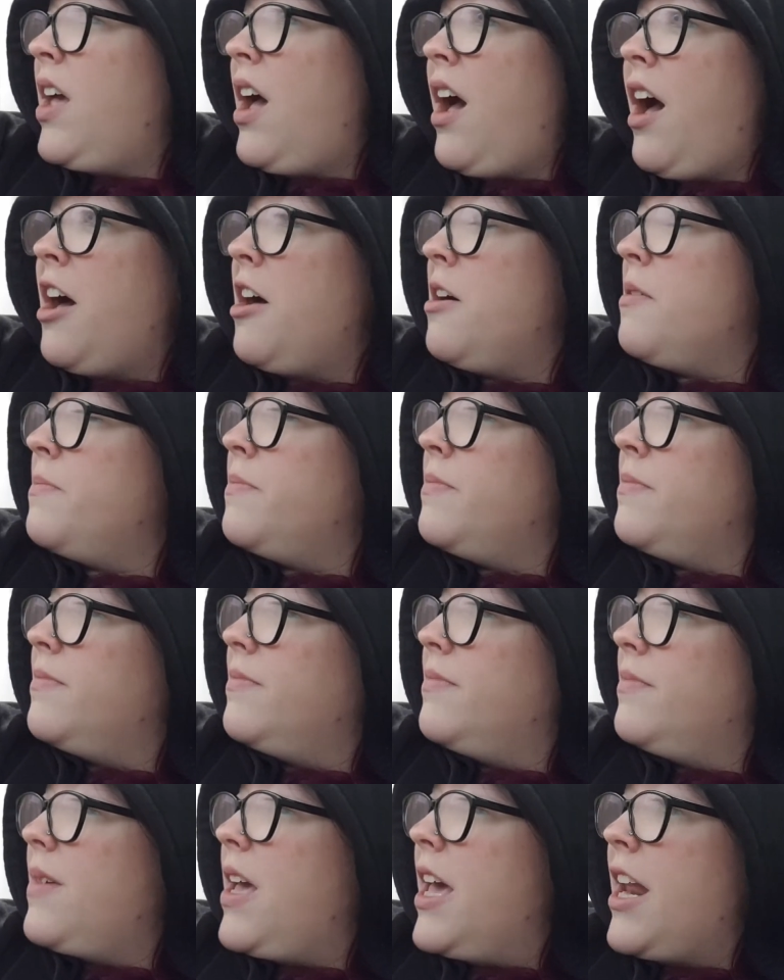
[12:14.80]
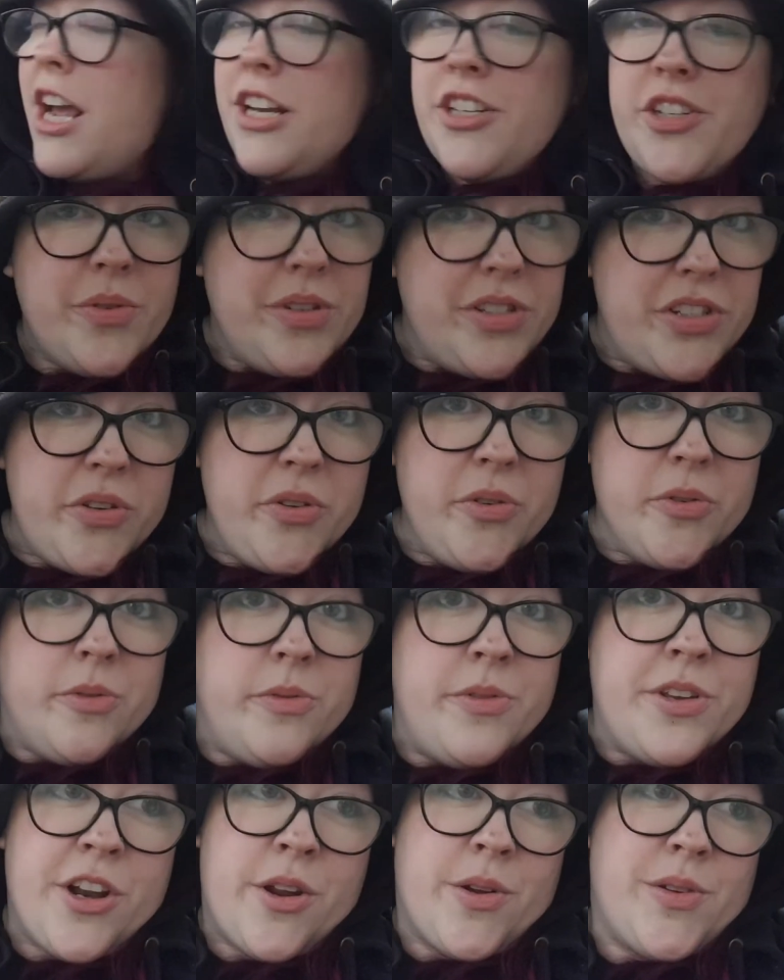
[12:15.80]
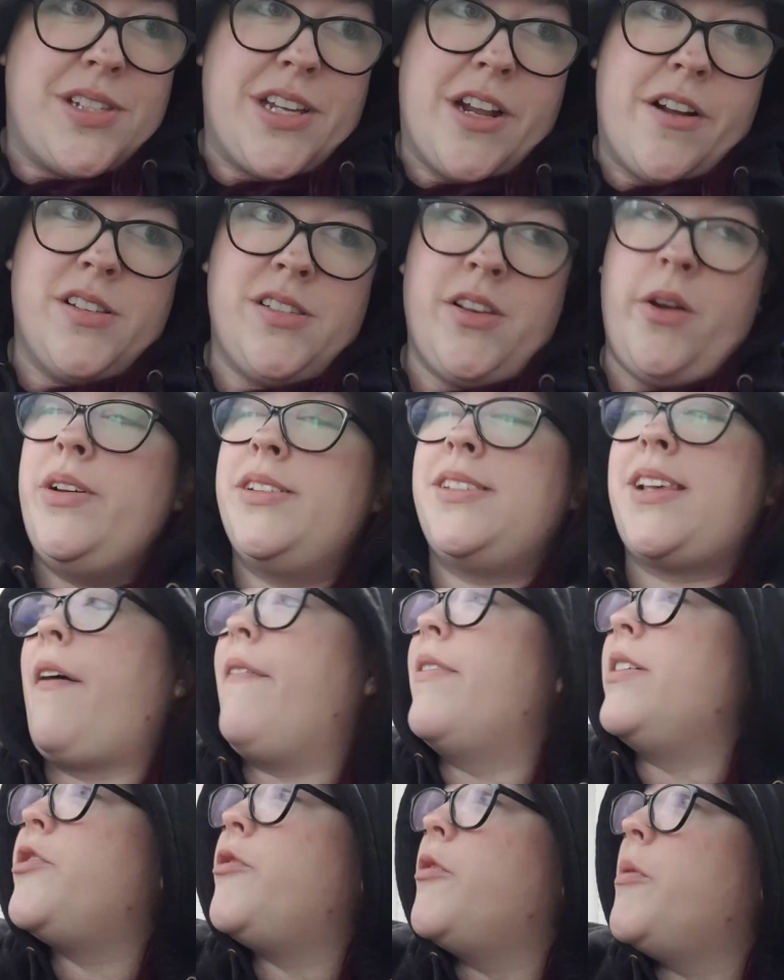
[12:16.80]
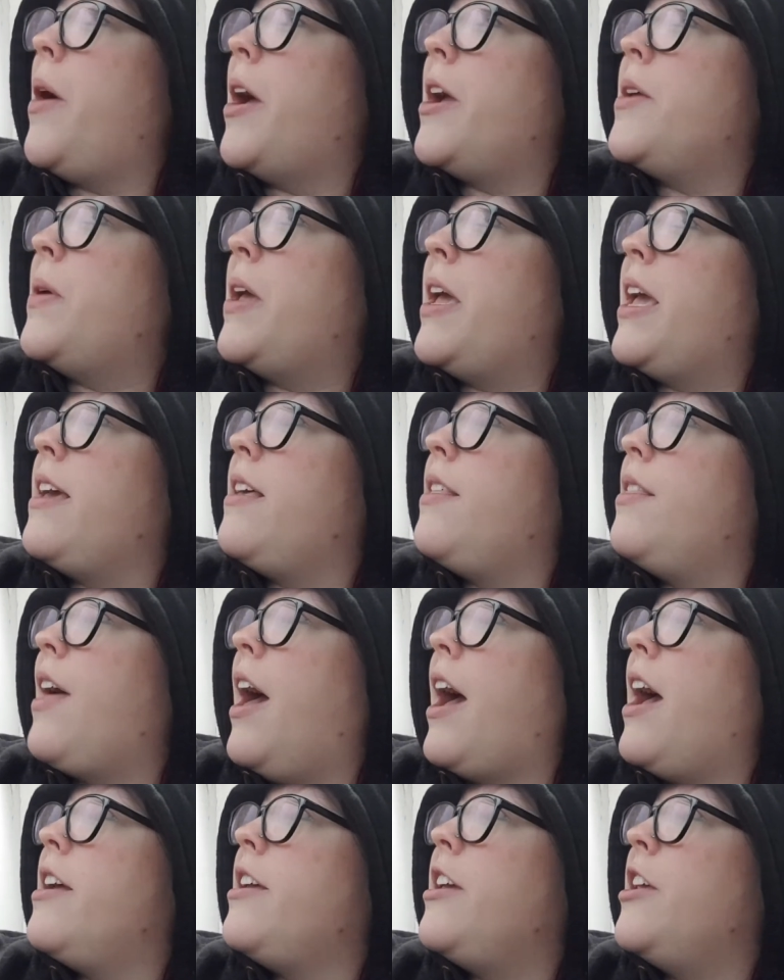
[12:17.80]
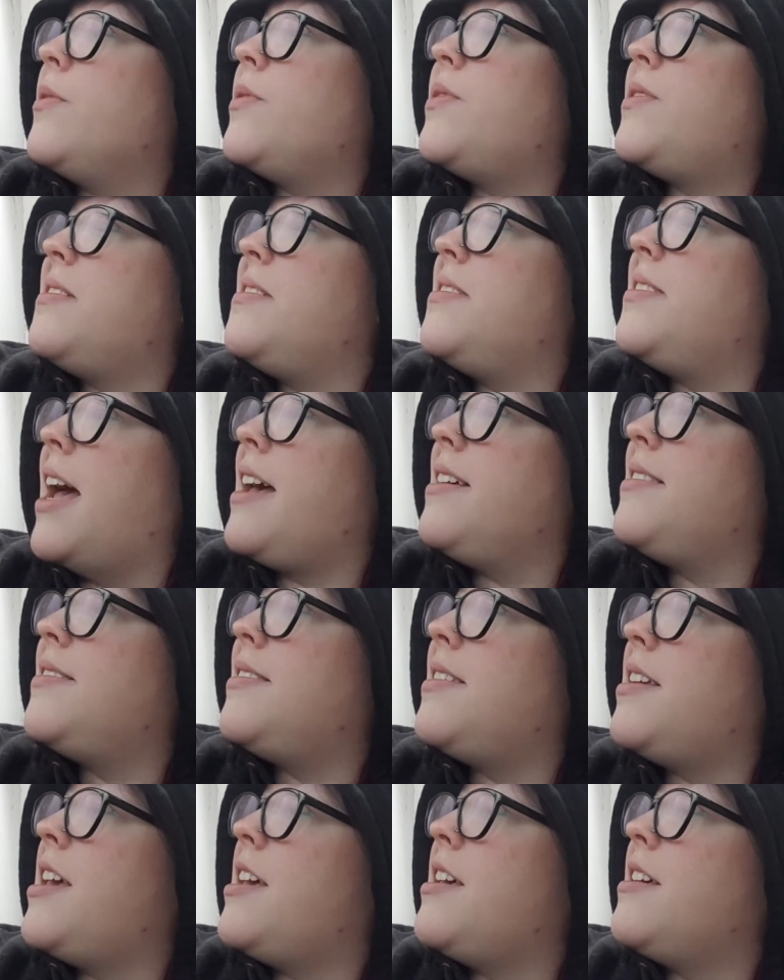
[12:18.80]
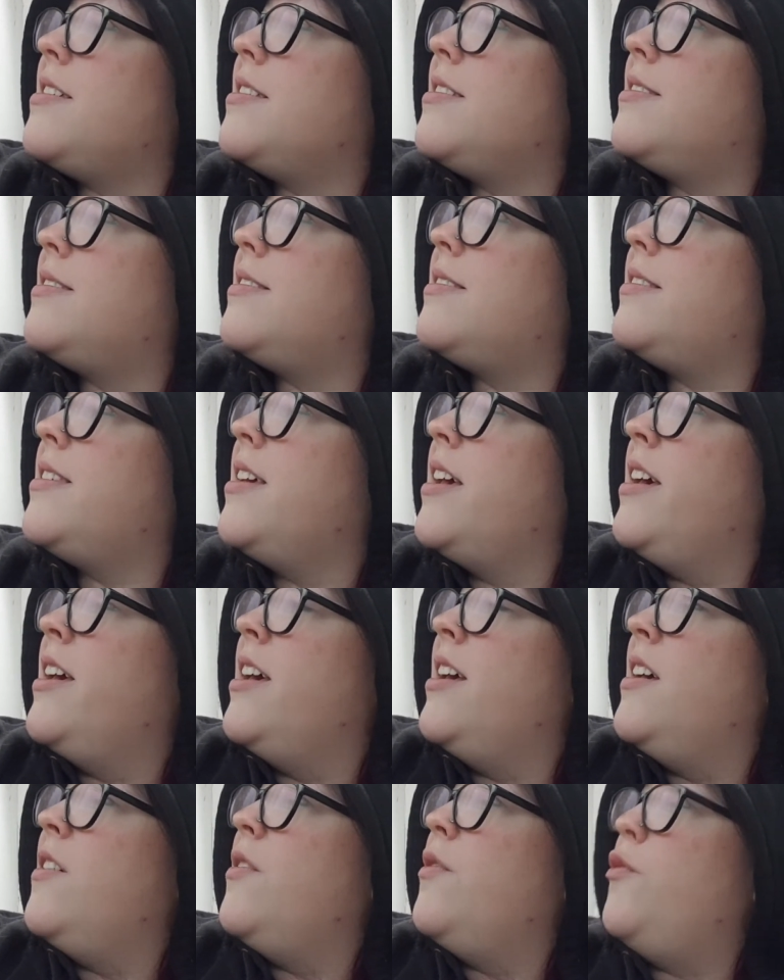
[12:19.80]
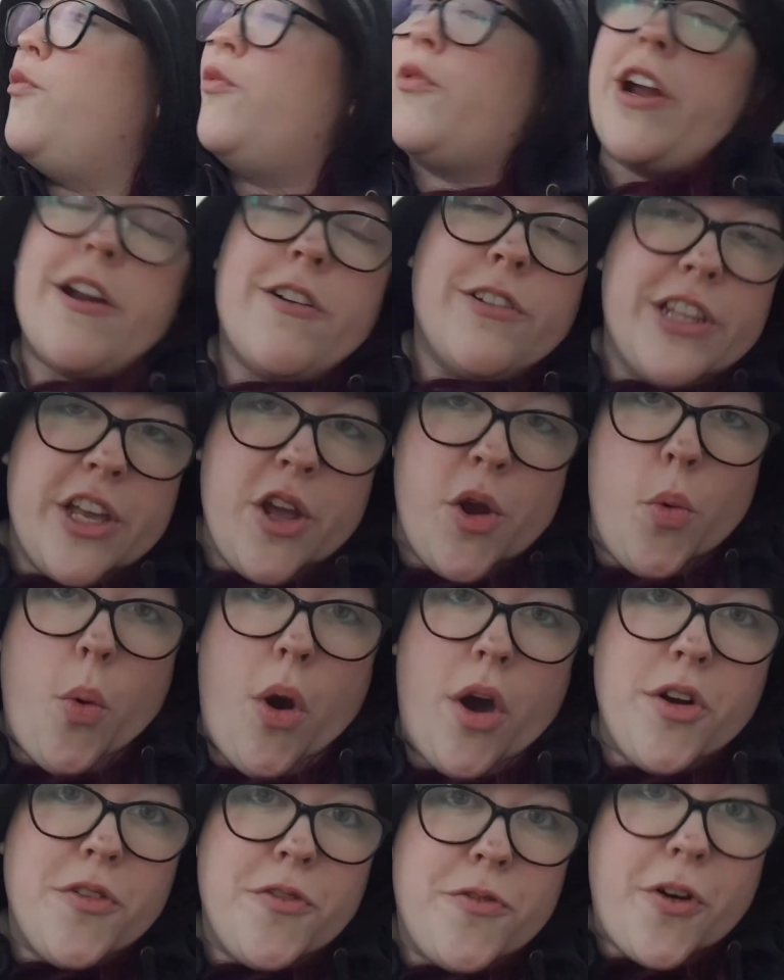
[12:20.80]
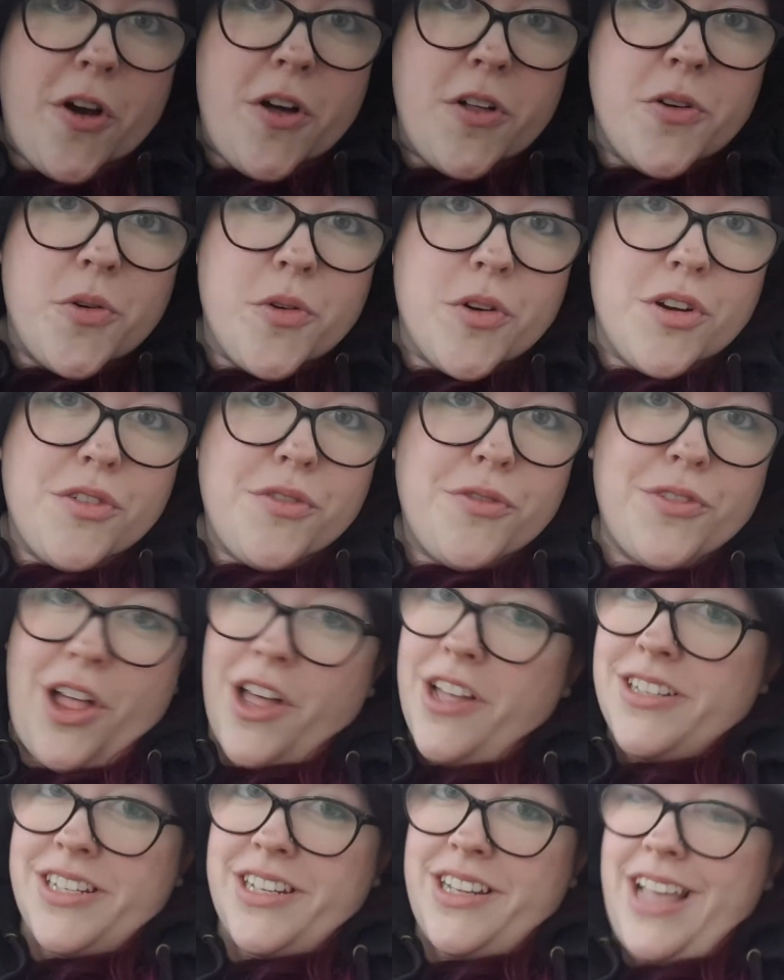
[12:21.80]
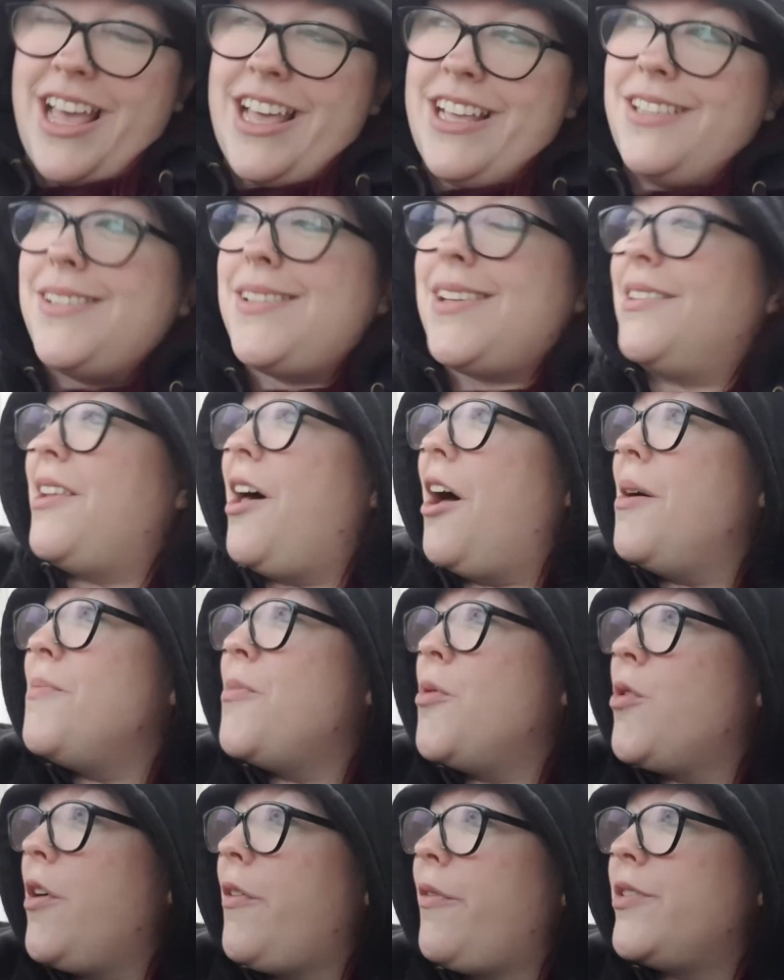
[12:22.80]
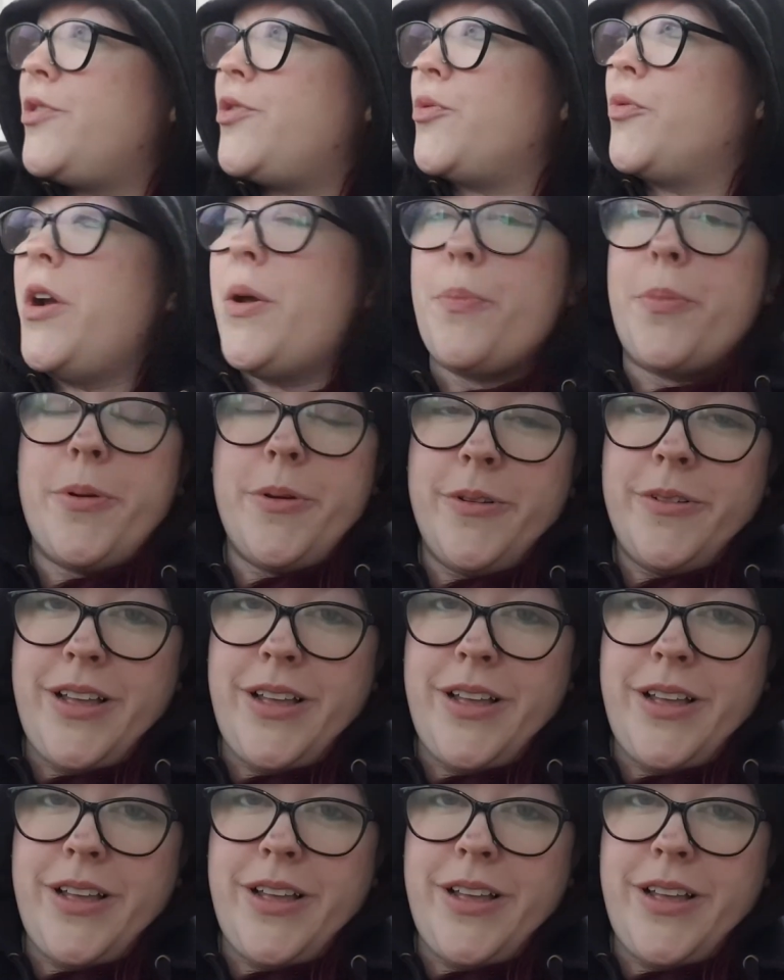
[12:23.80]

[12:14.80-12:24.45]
And I do it too. You know, Sarah's always having to remind me that, you know, success is rarely a waterfall or a flood. It's a lot more of a drip.